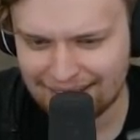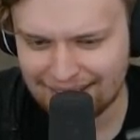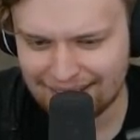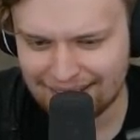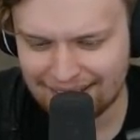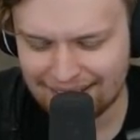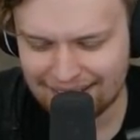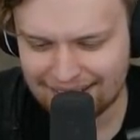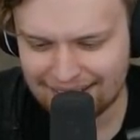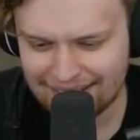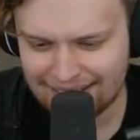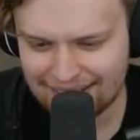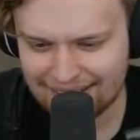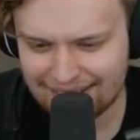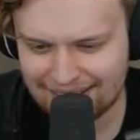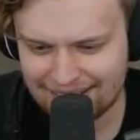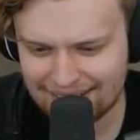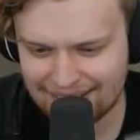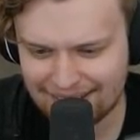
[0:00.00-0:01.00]

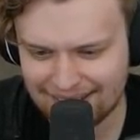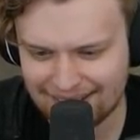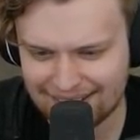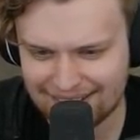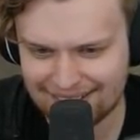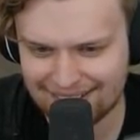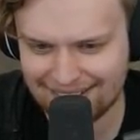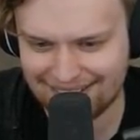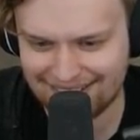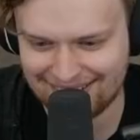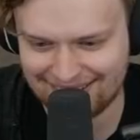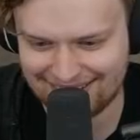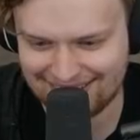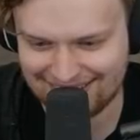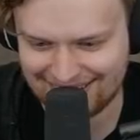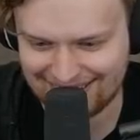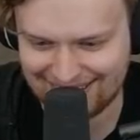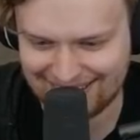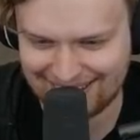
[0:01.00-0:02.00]

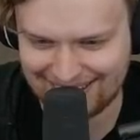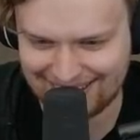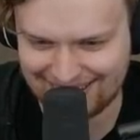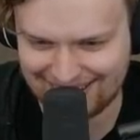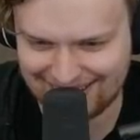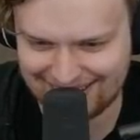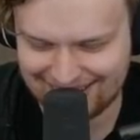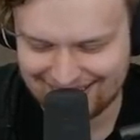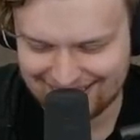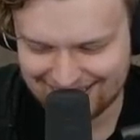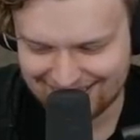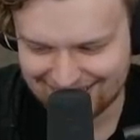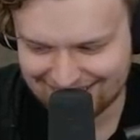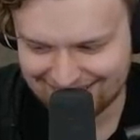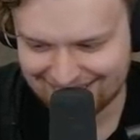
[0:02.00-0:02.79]
Nothing is said.